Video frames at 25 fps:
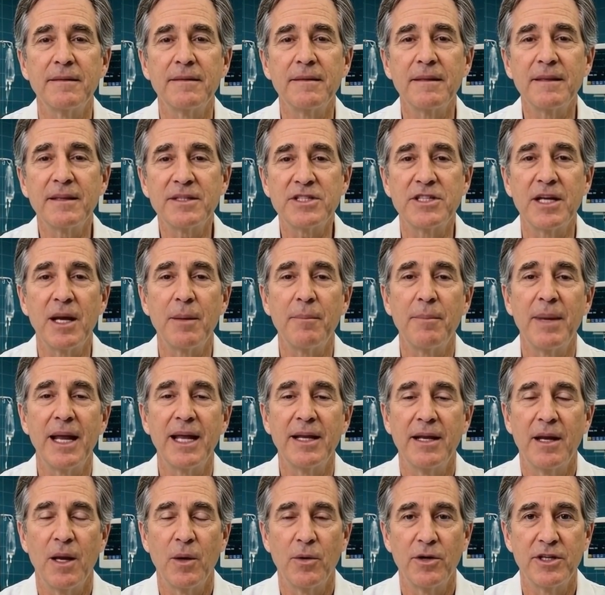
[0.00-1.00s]
Some
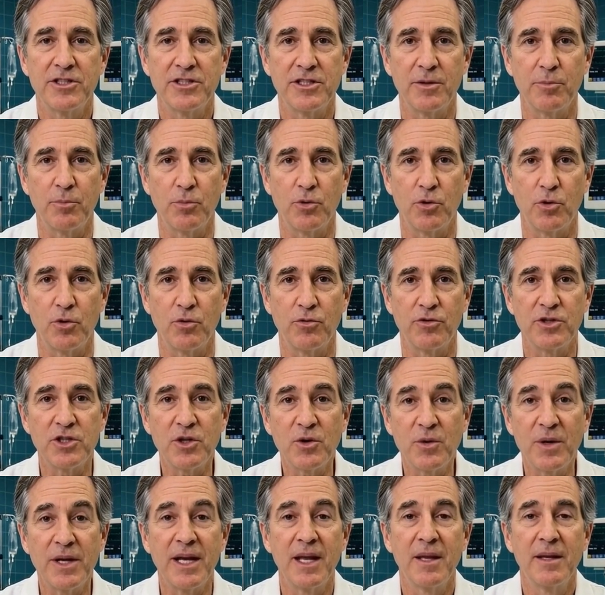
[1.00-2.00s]
men notice improved
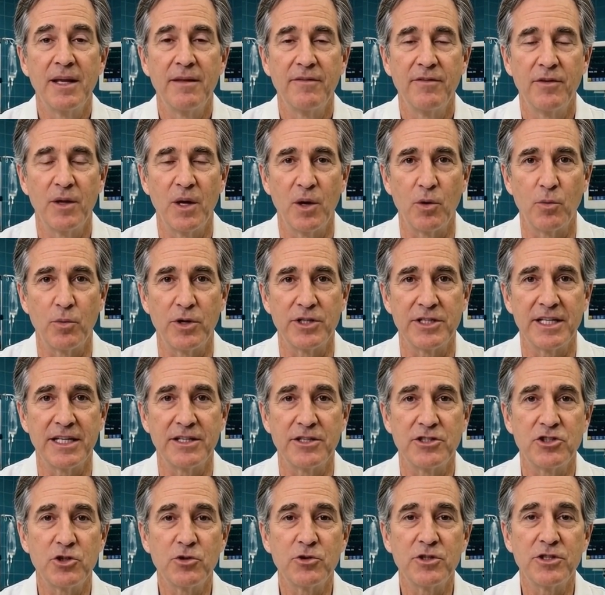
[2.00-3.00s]
urinary flow within
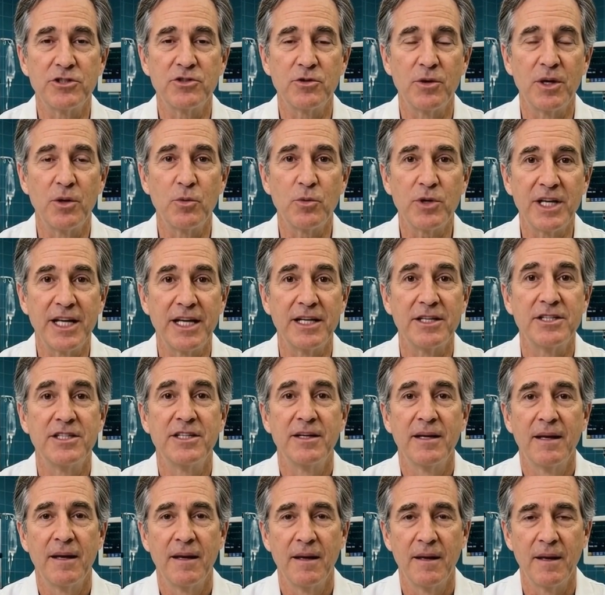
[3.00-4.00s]
2 to 3
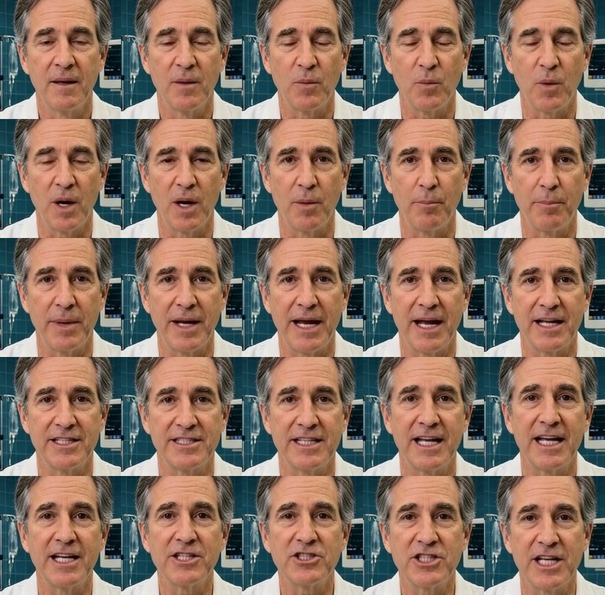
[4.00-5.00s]
weeks, while
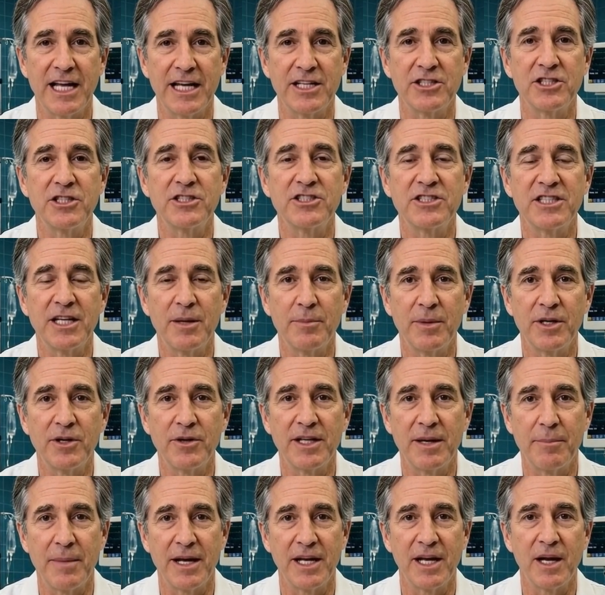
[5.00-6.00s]
PSA changes
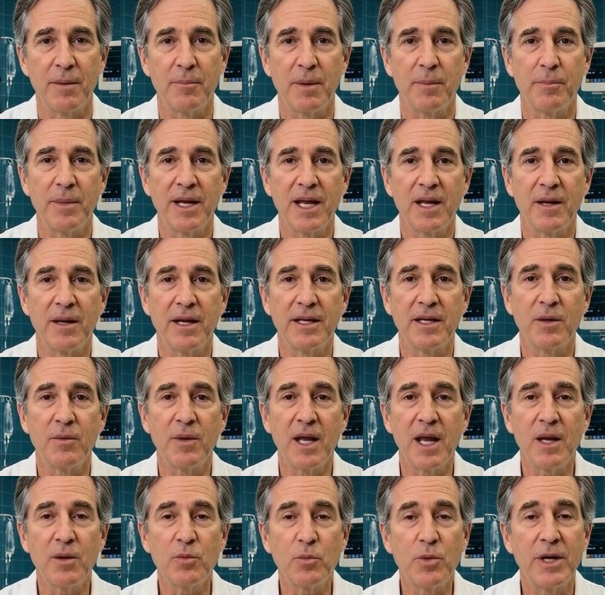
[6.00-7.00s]
typically become apparent
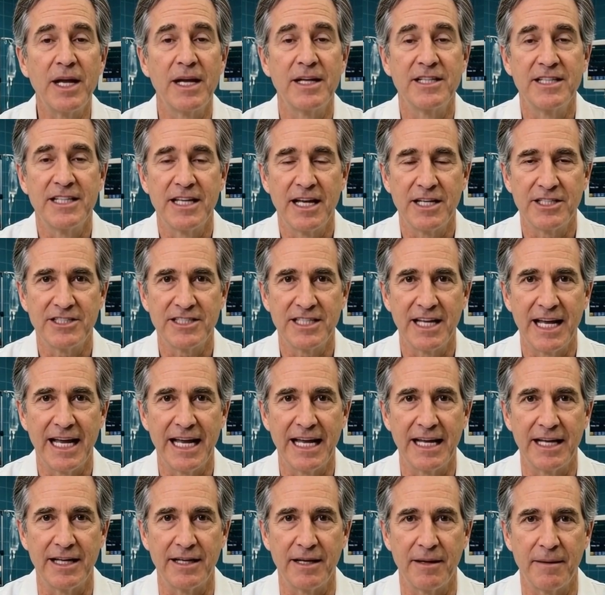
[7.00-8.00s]
around weeks 6 to
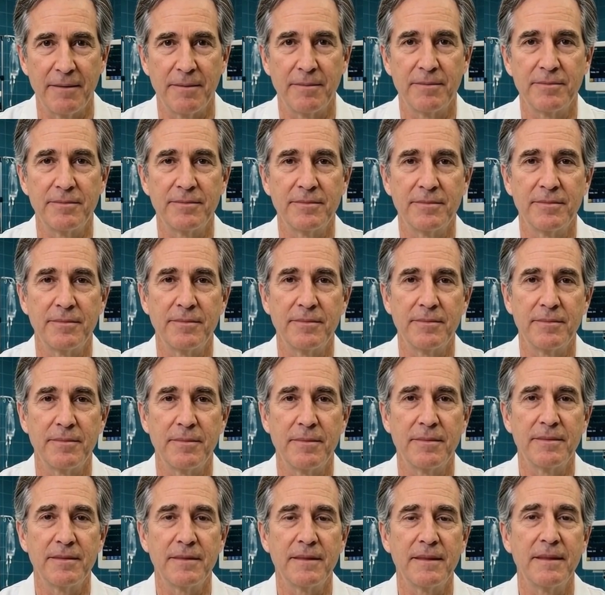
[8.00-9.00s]
8.
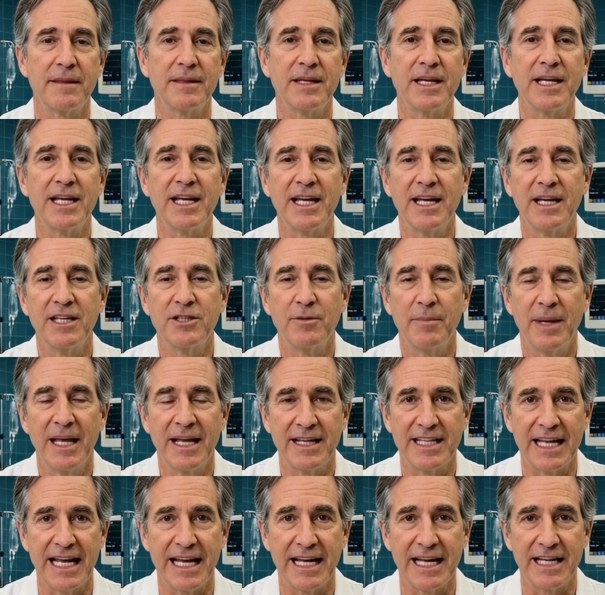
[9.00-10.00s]
The key is
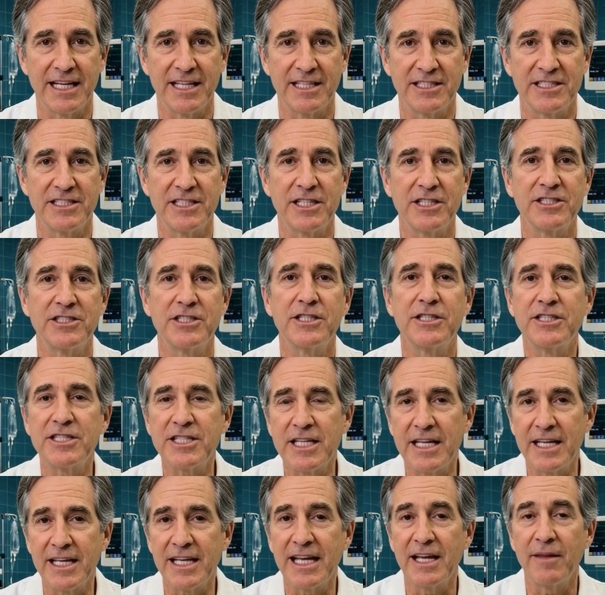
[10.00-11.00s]
maintaining
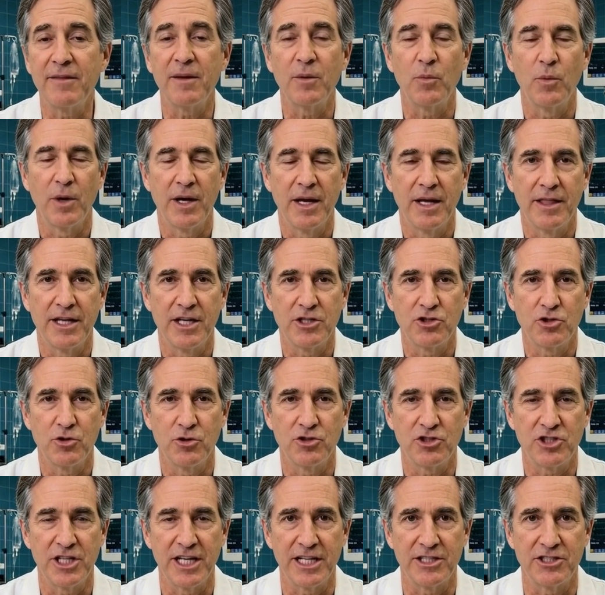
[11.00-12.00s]
consistency even when initial
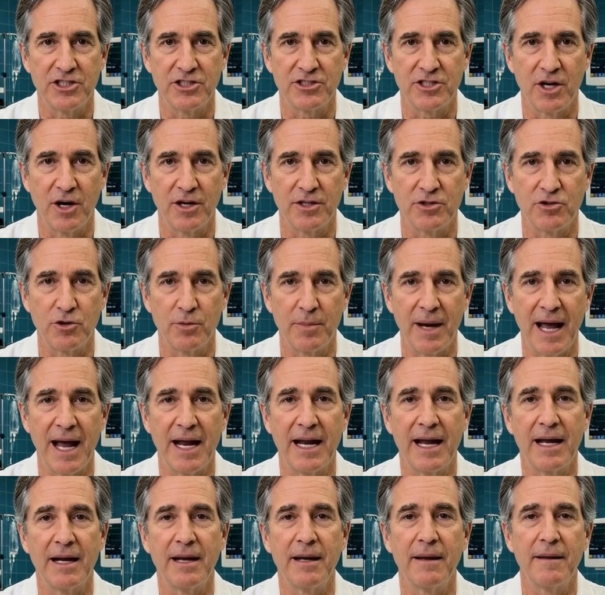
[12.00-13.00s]
changes aren't
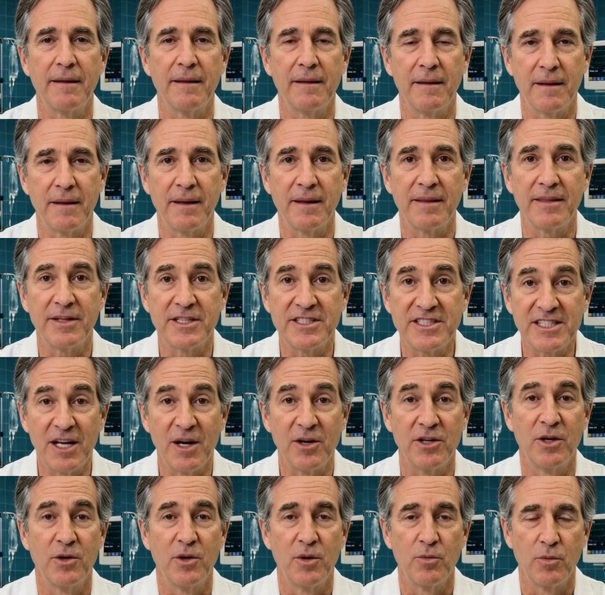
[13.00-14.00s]
dramatic. The
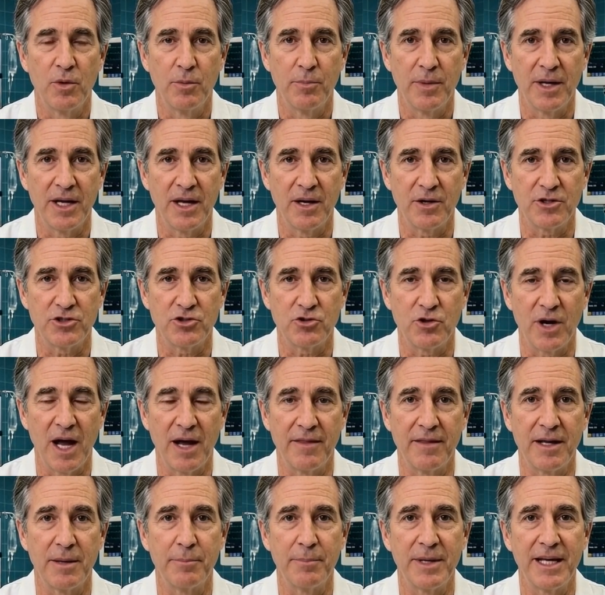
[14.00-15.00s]
cellular repairs
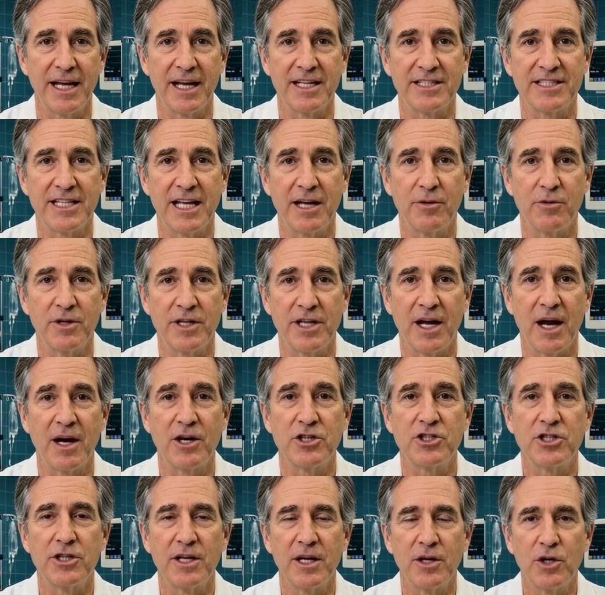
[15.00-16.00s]
driving PSA
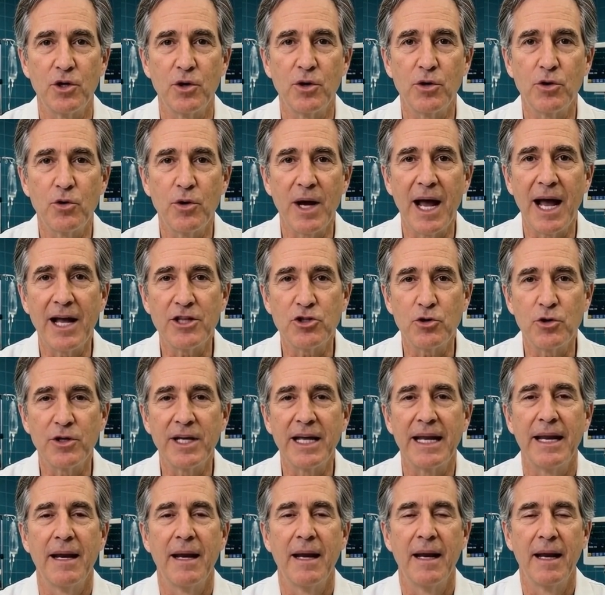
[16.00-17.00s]
reduction occur
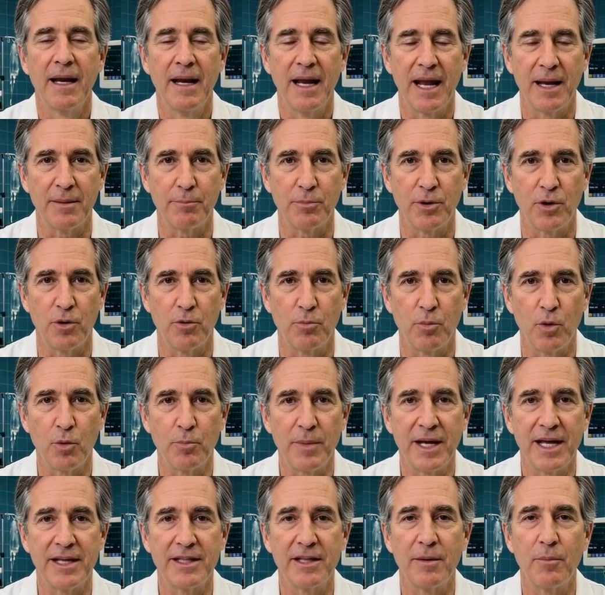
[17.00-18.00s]
gradually and build
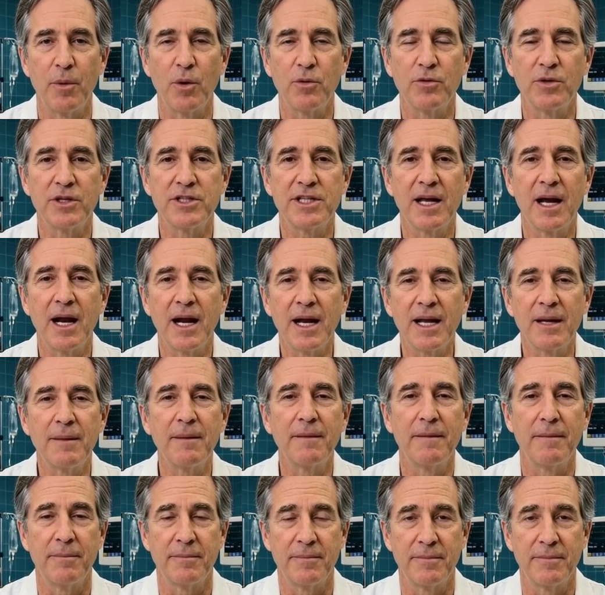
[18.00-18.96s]
momentum over time.